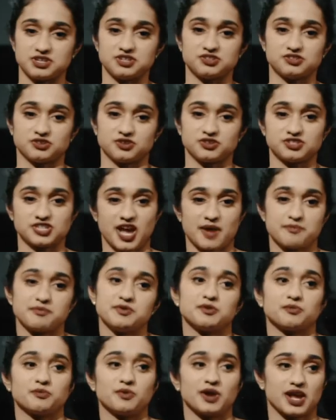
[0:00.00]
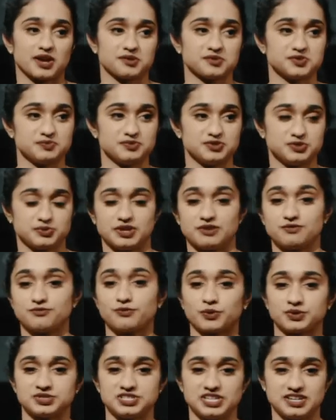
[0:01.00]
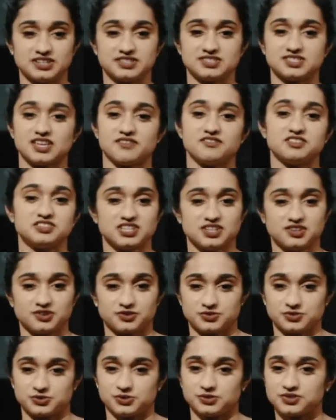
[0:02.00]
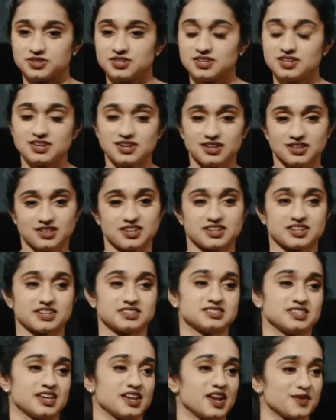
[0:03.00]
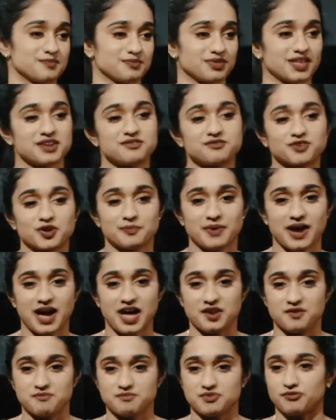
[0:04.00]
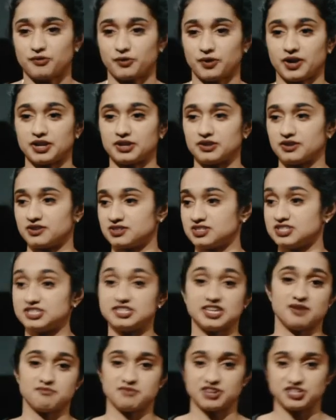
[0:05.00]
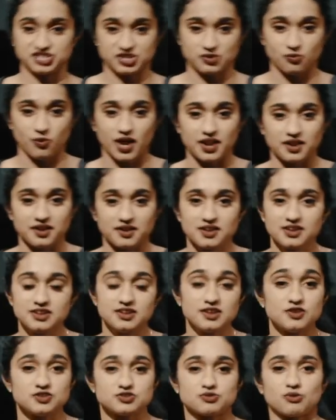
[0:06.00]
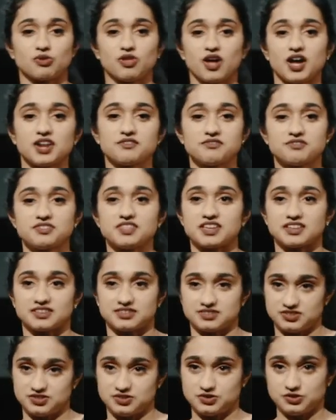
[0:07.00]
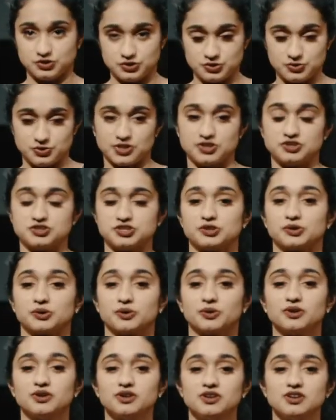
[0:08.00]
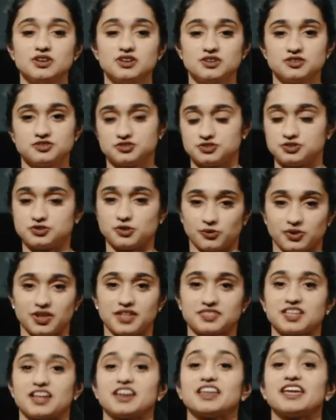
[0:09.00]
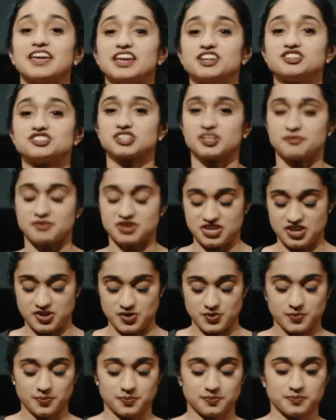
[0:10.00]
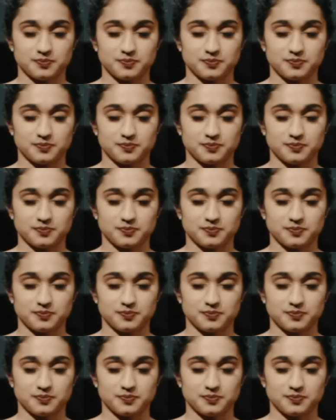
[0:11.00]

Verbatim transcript: research happened when I was between fourteen and seventeen years old. Like I said, I applied for a patent before I could get my G one. So a lot of things you can do, don't let that age limit you.